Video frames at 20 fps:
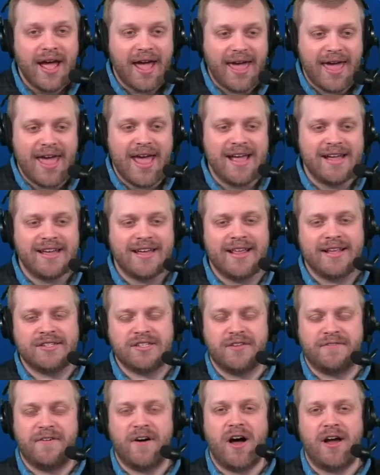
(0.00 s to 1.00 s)
And getting
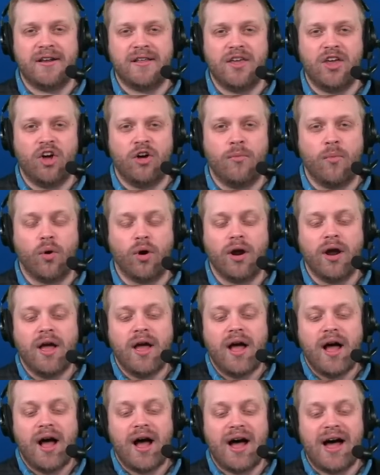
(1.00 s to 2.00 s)
Stephon Gilmore.
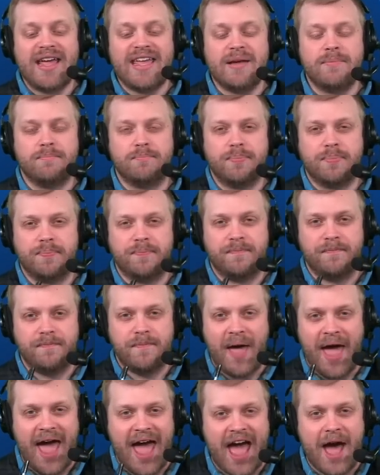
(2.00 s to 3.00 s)
I am
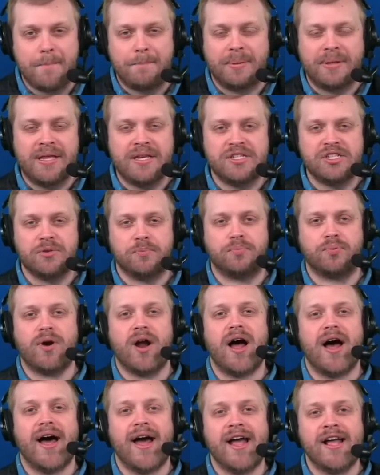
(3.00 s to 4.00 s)
happily
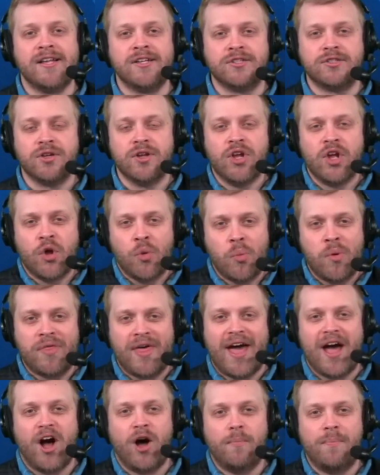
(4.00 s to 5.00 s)
surprised with
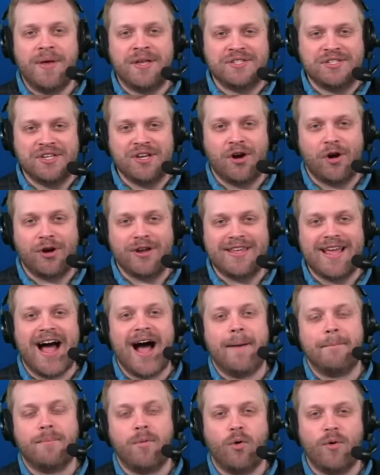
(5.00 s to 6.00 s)
how busy our
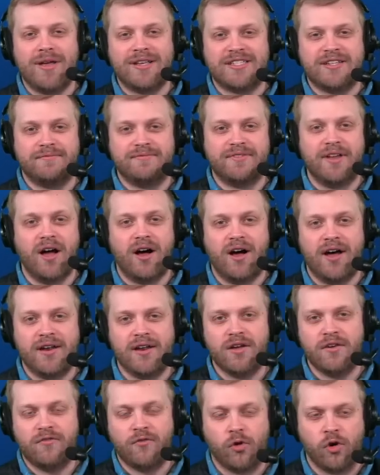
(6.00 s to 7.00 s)
yacht boys have
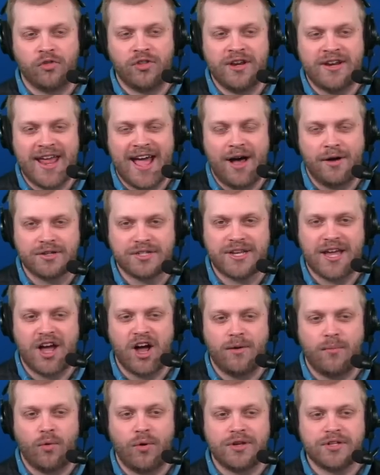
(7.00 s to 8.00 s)
done for the Dallas
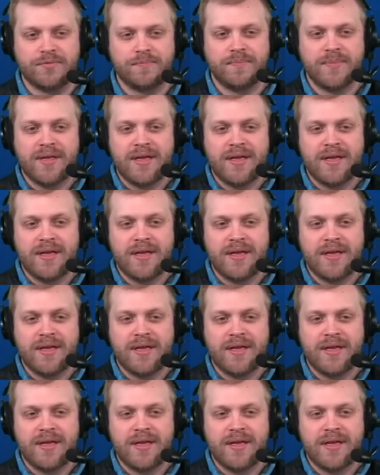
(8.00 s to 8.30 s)
Cowboys.